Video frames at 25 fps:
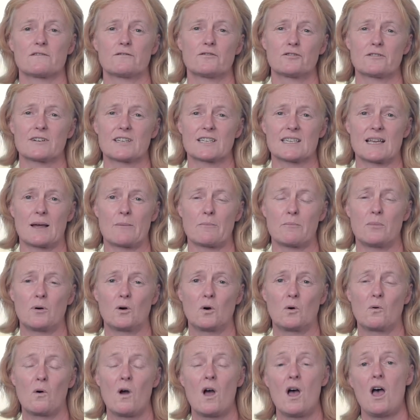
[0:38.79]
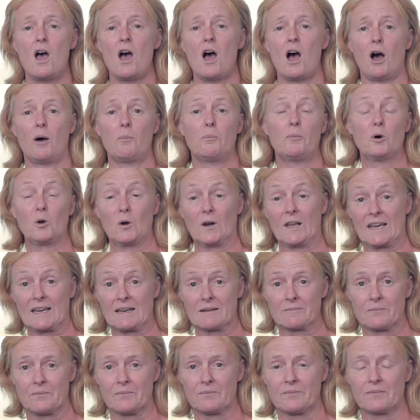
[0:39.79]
For example, a pulley.